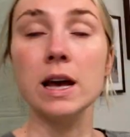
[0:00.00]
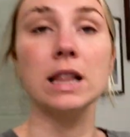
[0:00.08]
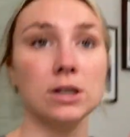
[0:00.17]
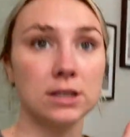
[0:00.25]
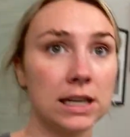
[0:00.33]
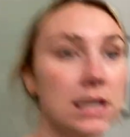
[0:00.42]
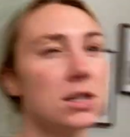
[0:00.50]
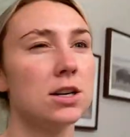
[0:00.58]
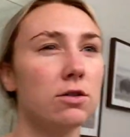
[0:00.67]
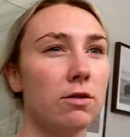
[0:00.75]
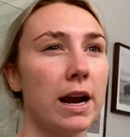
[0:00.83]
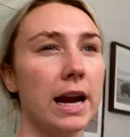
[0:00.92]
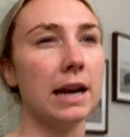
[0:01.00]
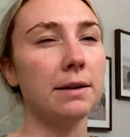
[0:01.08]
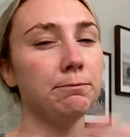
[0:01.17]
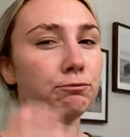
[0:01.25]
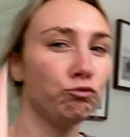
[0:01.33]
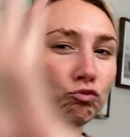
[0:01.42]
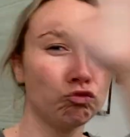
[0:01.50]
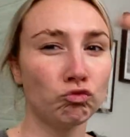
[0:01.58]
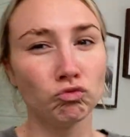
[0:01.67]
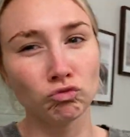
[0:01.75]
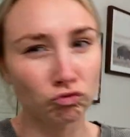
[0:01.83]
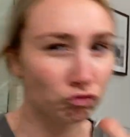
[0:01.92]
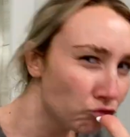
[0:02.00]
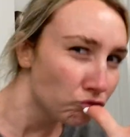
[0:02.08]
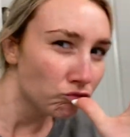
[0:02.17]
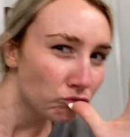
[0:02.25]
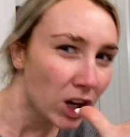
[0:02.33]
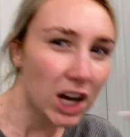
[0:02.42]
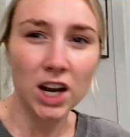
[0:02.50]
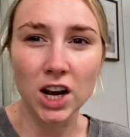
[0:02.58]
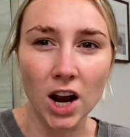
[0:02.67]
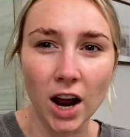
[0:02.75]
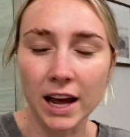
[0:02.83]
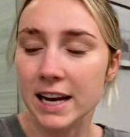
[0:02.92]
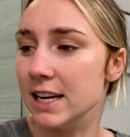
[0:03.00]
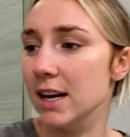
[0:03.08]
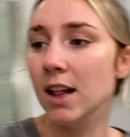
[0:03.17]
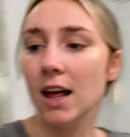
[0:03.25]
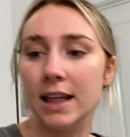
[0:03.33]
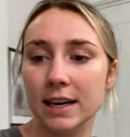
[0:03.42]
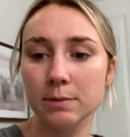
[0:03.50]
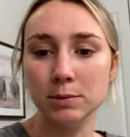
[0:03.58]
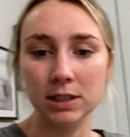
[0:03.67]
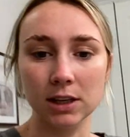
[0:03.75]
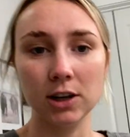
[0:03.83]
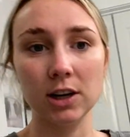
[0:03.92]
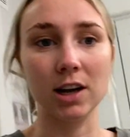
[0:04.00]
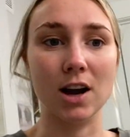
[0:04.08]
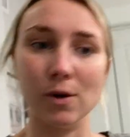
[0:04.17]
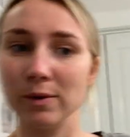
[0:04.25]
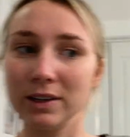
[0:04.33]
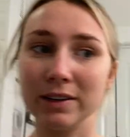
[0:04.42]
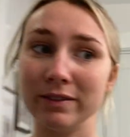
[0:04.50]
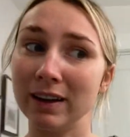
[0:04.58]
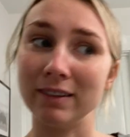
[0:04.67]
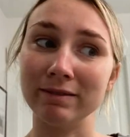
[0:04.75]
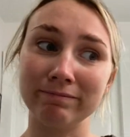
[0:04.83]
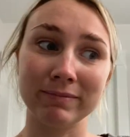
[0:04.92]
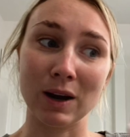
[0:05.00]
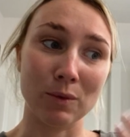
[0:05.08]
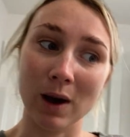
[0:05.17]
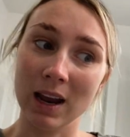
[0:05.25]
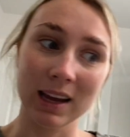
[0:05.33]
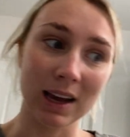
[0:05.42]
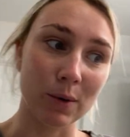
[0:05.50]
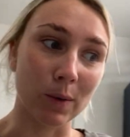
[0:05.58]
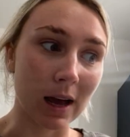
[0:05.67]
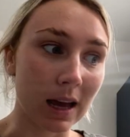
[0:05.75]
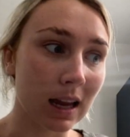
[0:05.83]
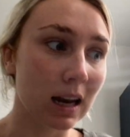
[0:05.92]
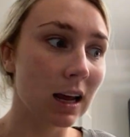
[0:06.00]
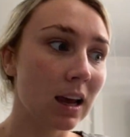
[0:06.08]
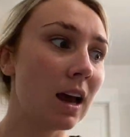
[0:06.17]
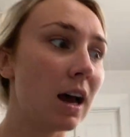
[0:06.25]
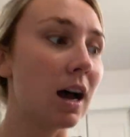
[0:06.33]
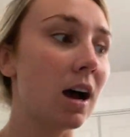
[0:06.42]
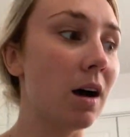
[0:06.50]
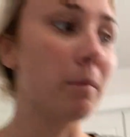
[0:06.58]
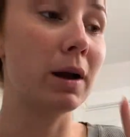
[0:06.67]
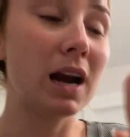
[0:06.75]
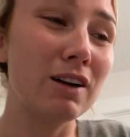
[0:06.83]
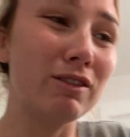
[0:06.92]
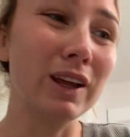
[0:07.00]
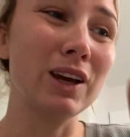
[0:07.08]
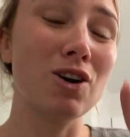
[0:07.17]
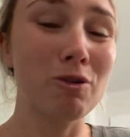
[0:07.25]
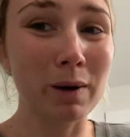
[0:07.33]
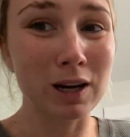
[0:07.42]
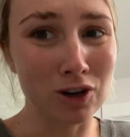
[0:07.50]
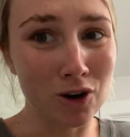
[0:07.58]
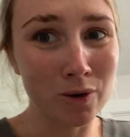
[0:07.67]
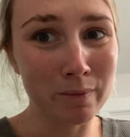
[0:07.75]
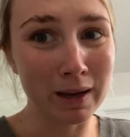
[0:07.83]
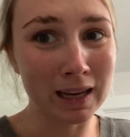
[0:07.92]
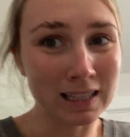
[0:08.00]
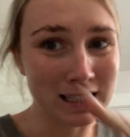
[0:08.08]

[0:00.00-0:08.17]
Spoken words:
it looks like it's gonna rain. Not ideal. I think I'm still gonna go, and if I get wet, I get wet. But I really hope I don't, because